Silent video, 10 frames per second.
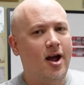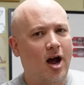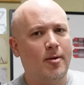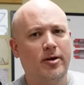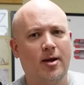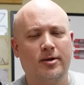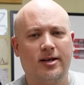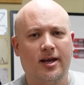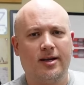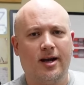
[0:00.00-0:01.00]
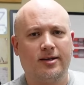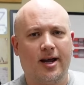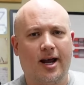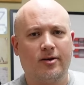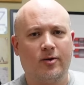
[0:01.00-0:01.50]
I'll be able to get a
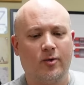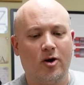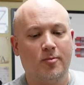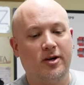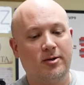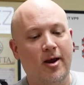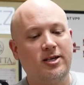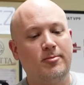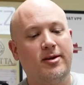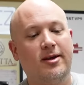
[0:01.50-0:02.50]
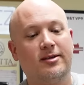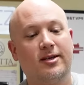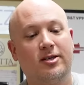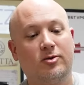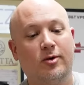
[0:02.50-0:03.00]
tighter group, and especially because
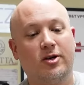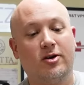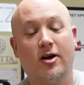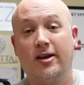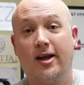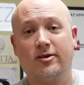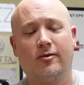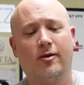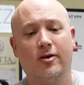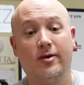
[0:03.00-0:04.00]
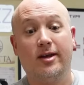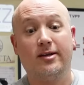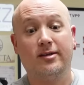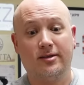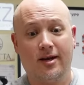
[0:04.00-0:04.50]
this Trijicon SRO
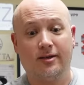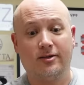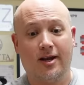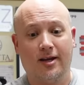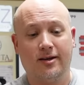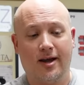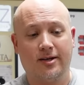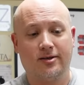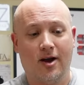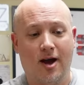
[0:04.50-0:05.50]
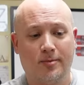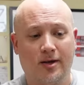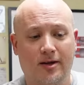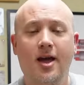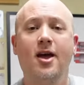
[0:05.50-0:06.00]
is such a nice
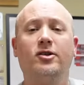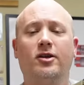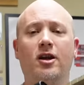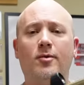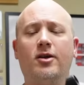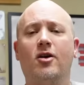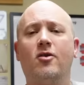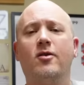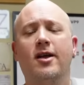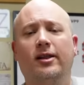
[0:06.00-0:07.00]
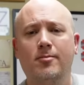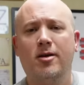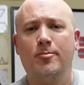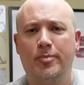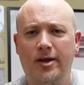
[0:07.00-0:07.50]
optic. So here we go. Let
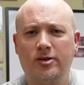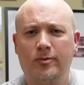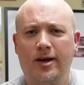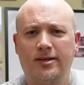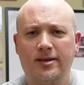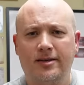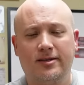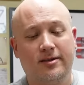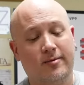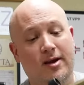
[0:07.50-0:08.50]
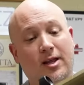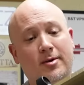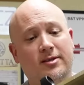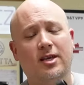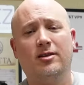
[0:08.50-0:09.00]
me bench rest this and let
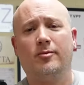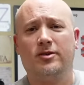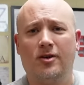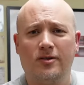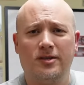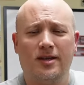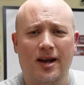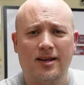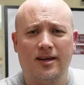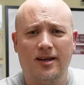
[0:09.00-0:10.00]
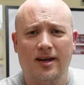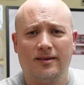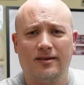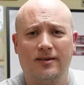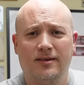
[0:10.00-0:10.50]
me see the results that I can
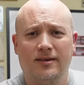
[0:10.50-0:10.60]
get.